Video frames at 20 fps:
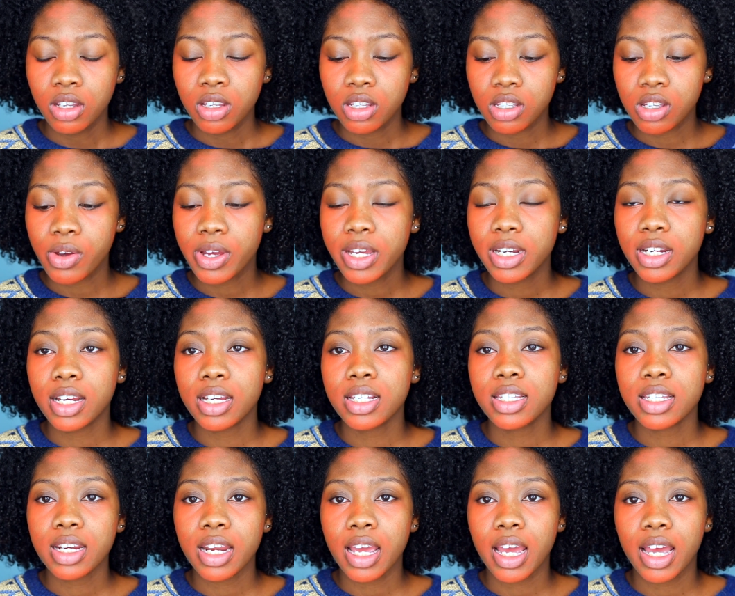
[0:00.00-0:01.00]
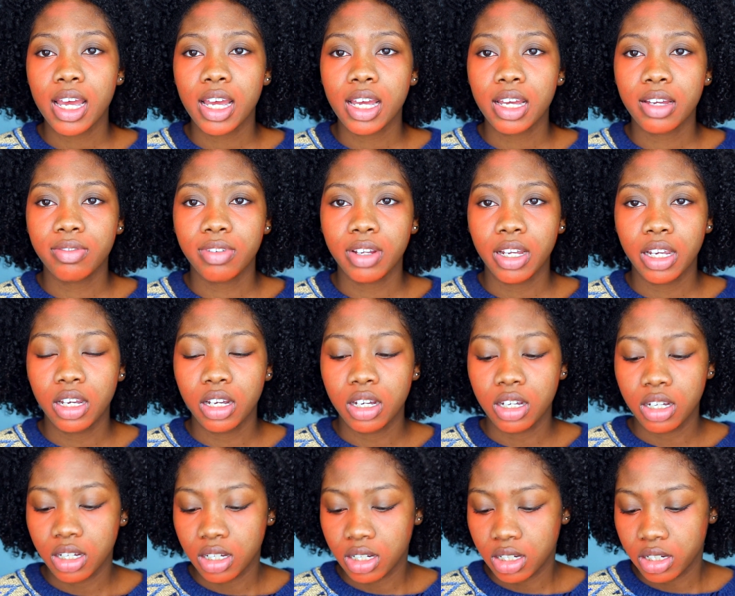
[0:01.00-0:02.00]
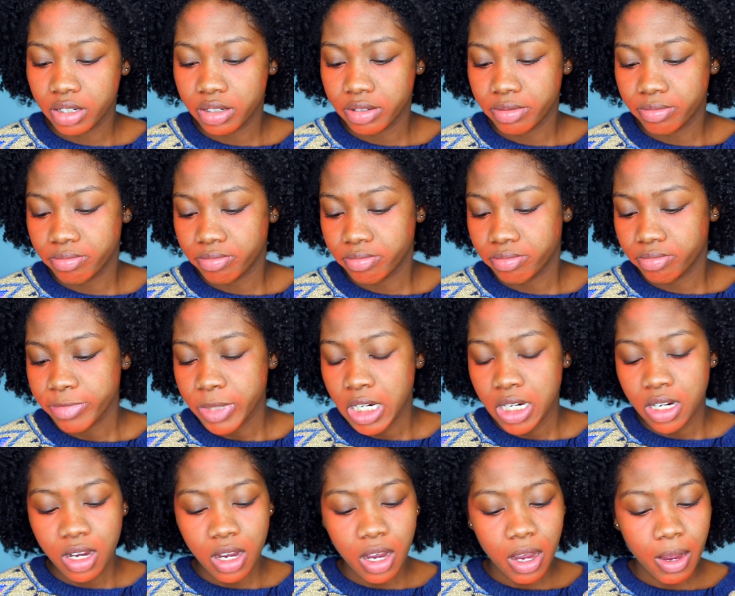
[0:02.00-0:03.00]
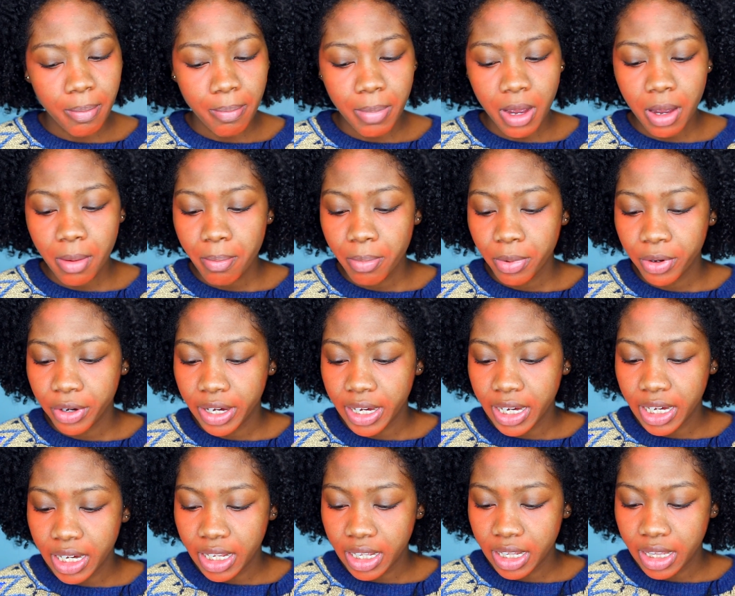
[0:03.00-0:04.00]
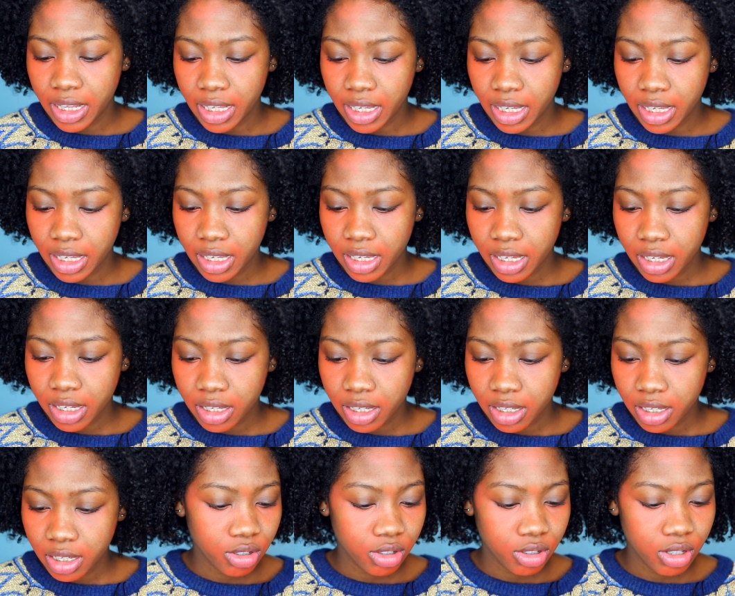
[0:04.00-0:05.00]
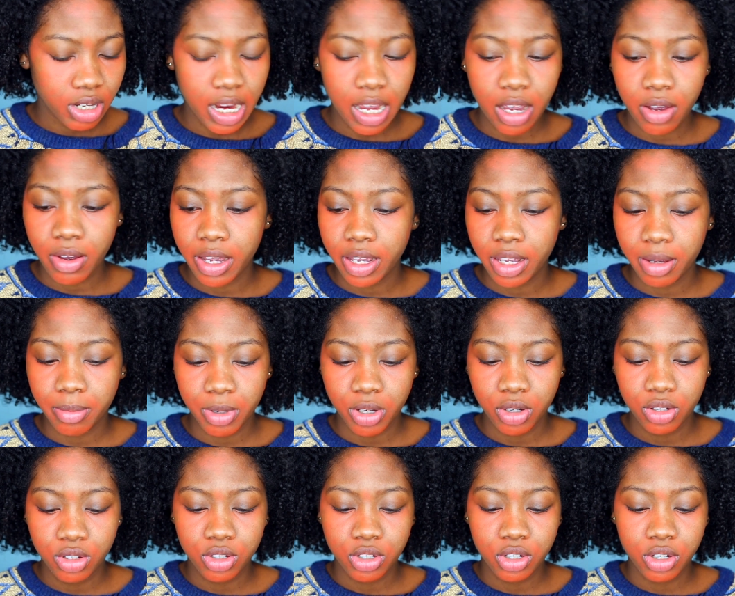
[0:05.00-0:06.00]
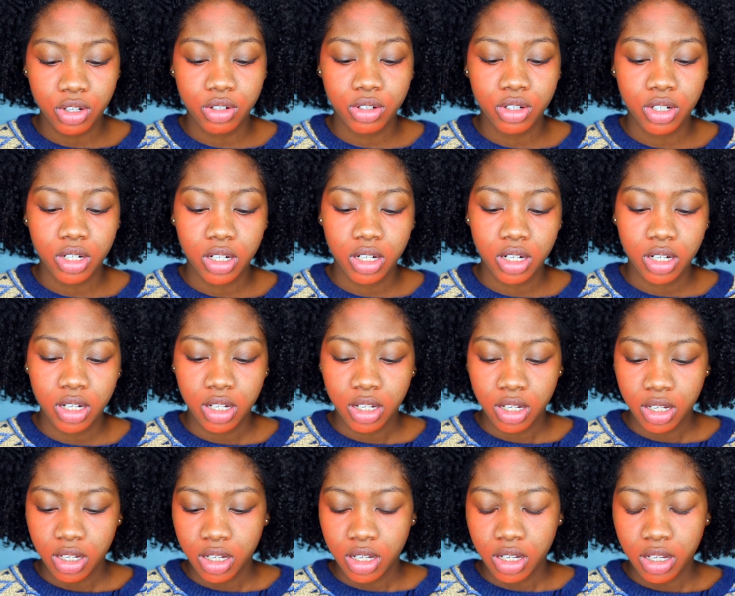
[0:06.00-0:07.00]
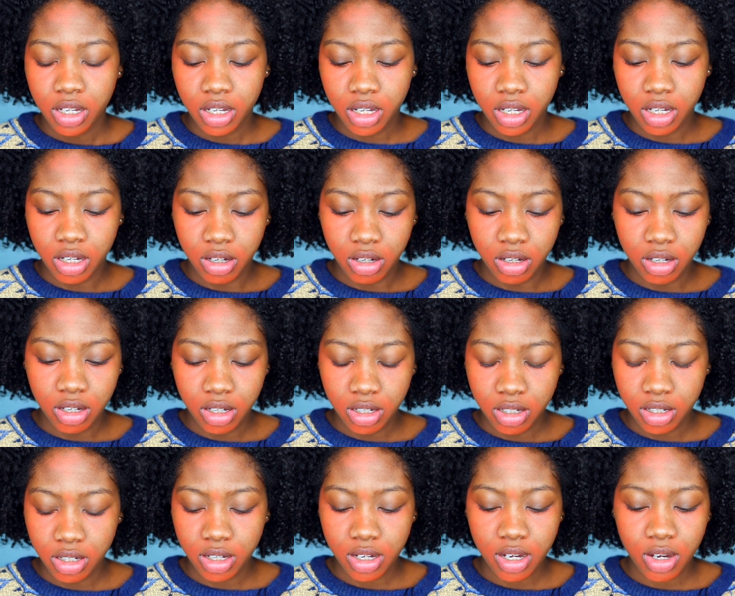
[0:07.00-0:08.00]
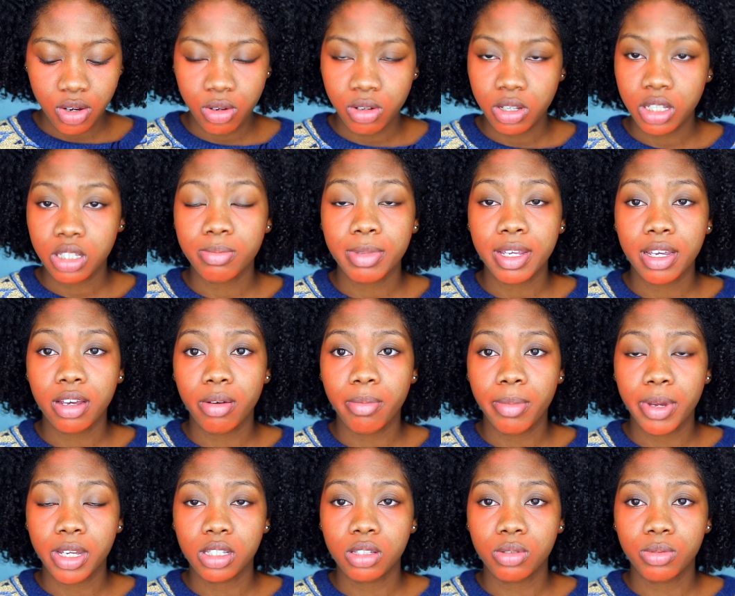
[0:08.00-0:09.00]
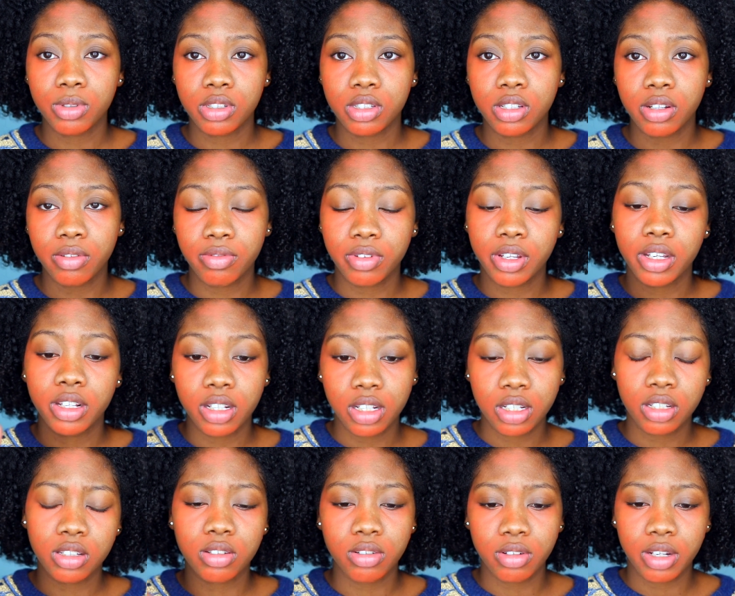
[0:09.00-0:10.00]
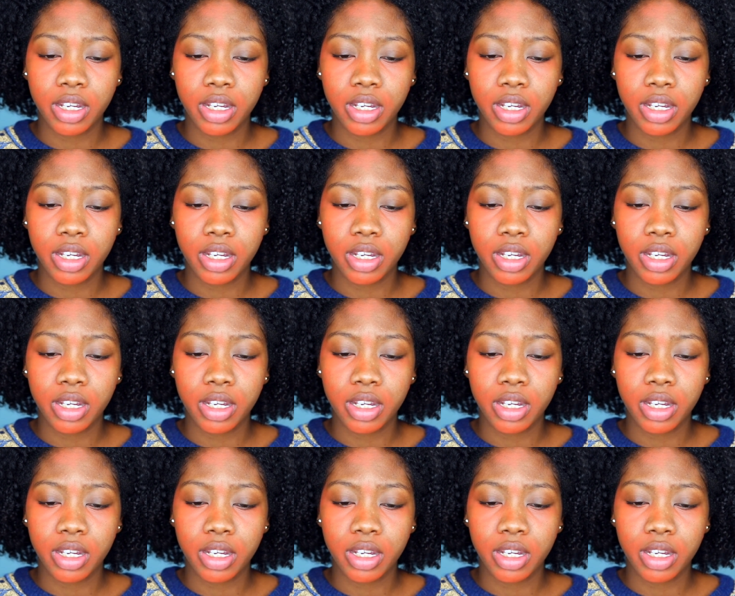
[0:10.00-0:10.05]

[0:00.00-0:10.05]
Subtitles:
So it doesn't have like a pump or anything. Now I am concerned. I always make a mess with stuff like this.